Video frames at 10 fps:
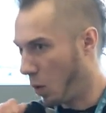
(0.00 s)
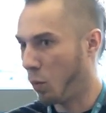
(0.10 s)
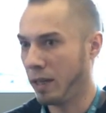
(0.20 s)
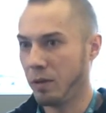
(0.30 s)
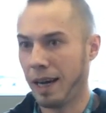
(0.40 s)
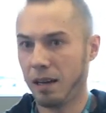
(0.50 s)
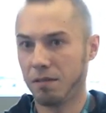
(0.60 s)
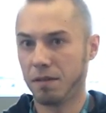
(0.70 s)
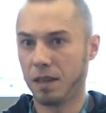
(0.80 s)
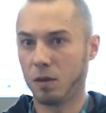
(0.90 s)
When you
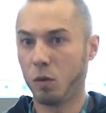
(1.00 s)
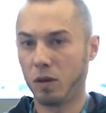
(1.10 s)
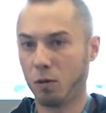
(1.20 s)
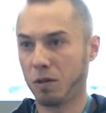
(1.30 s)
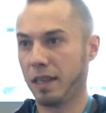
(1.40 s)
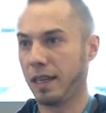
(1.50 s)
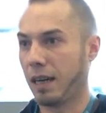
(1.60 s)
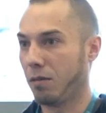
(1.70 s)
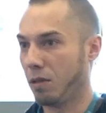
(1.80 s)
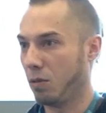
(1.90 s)
have uh, one hosting
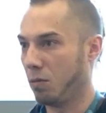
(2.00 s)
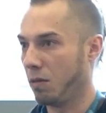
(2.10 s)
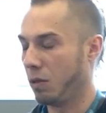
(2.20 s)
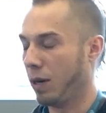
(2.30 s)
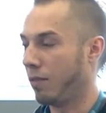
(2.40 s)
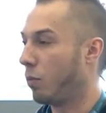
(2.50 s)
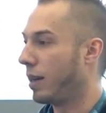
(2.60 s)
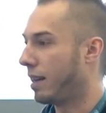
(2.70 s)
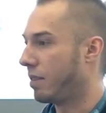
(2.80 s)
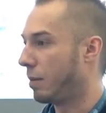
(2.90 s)
account, you, you have
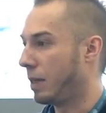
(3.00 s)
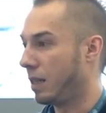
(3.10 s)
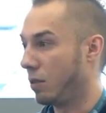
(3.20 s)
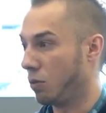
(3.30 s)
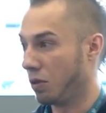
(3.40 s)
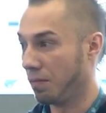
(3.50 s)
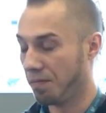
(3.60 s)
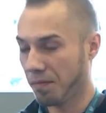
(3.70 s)
one F T P user.